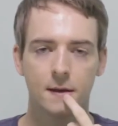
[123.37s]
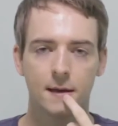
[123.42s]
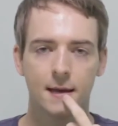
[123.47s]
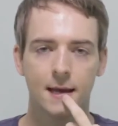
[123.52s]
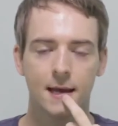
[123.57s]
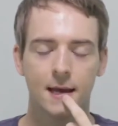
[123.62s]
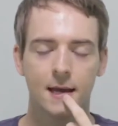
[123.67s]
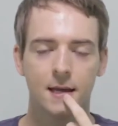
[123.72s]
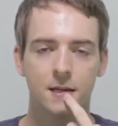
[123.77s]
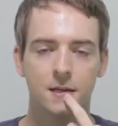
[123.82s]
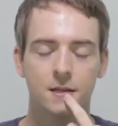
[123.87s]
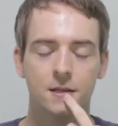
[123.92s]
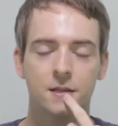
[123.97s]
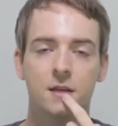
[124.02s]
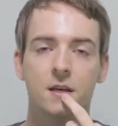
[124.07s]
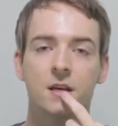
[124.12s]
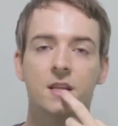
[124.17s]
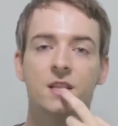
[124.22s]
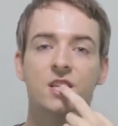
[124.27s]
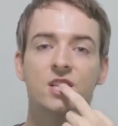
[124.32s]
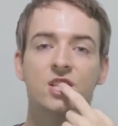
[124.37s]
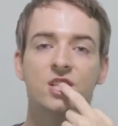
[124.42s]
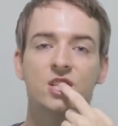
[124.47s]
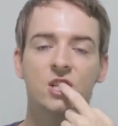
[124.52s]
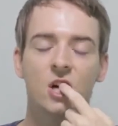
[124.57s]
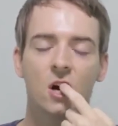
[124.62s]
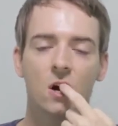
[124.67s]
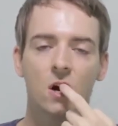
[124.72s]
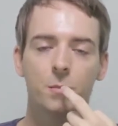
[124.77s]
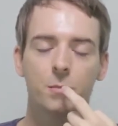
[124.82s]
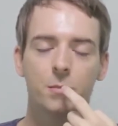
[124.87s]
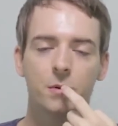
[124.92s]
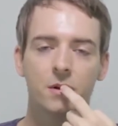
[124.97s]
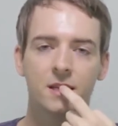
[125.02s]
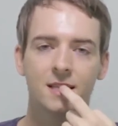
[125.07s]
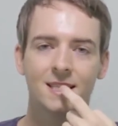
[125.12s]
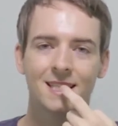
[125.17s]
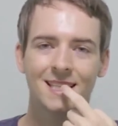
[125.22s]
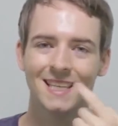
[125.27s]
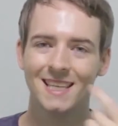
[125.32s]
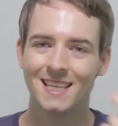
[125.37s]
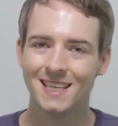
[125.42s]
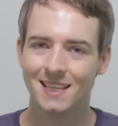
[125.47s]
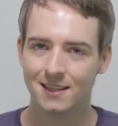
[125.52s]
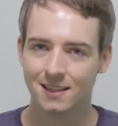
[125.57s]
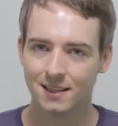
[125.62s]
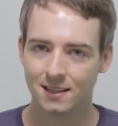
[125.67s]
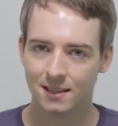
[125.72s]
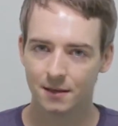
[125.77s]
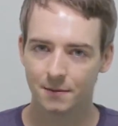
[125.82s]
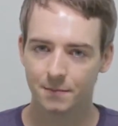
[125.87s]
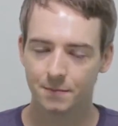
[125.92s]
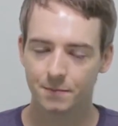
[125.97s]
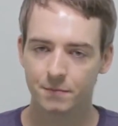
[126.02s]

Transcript: and the top teeth.